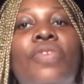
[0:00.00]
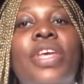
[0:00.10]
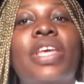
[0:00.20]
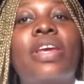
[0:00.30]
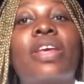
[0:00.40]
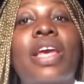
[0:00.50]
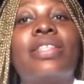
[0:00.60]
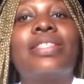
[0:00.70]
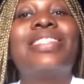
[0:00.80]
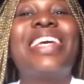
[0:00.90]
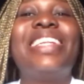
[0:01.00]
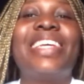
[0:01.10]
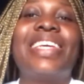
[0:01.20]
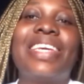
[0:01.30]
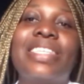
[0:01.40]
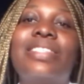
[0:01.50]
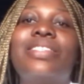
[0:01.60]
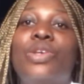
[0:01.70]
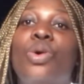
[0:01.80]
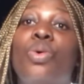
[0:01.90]
it can stand against
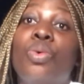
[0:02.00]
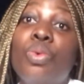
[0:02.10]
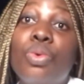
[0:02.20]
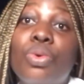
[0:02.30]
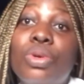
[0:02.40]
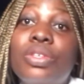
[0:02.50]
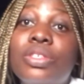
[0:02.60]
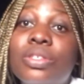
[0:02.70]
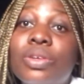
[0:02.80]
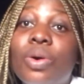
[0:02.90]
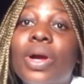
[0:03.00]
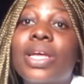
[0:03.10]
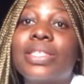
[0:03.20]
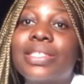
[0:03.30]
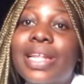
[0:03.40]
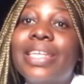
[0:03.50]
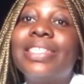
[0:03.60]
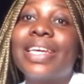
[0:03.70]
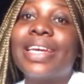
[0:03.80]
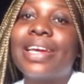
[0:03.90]
your own goods, or can
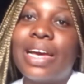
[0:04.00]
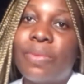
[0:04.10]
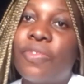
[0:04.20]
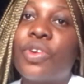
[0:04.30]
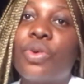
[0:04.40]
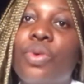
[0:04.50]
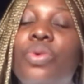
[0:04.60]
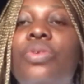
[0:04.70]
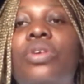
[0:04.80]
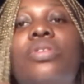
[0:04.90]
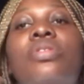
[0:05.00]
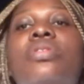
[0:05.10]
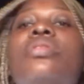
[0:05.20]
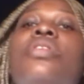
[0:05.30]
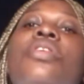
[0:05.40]
stand in gap for your own goods,